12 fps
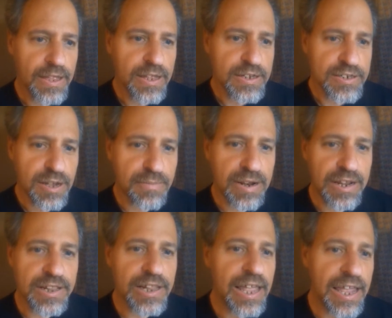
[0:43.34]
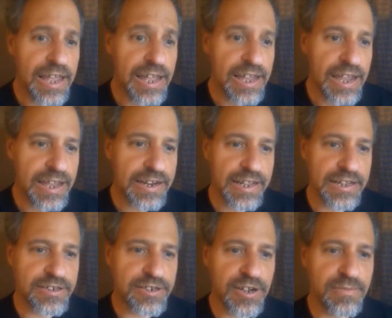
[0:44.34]
So I'm a little ahead in
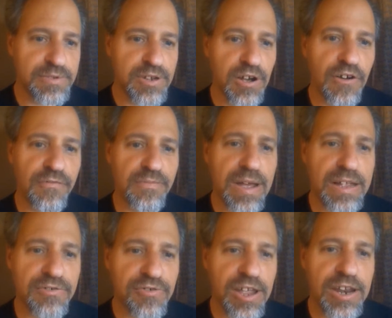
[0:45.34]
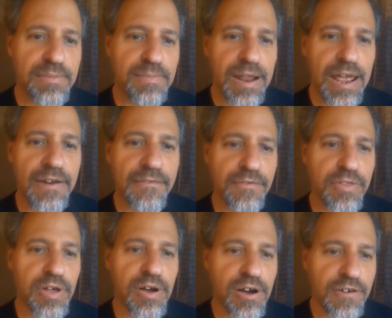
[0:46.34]
terms of my training plan for the
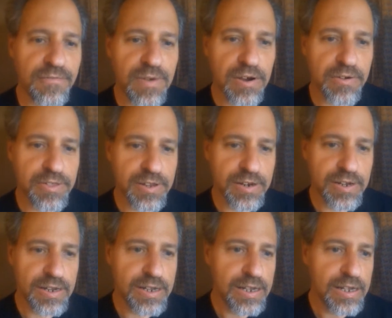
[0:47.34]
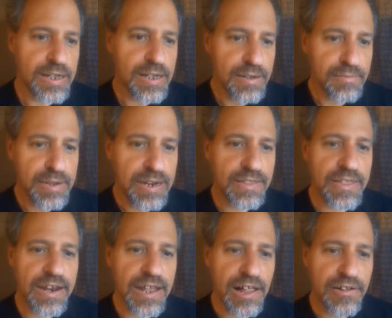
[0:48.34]
half marathon, meaning that
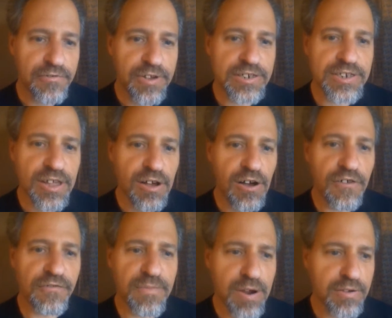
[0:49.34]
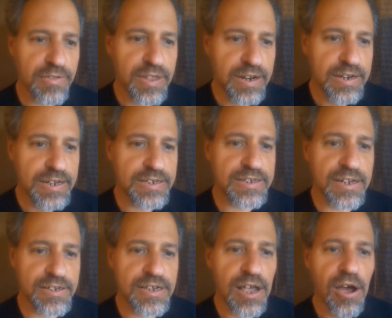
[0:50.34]
I'll reach the half marathon distance
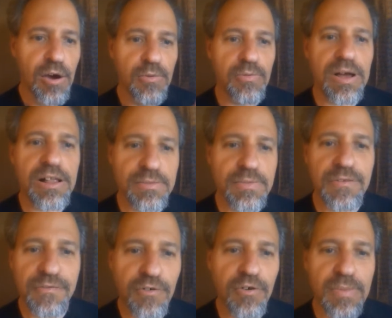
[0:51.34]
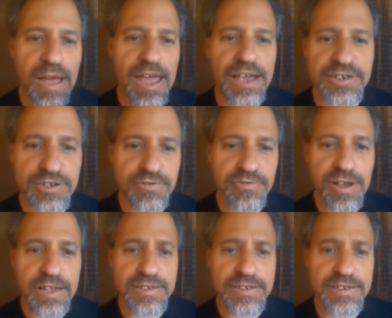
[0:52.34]
well before my actual race.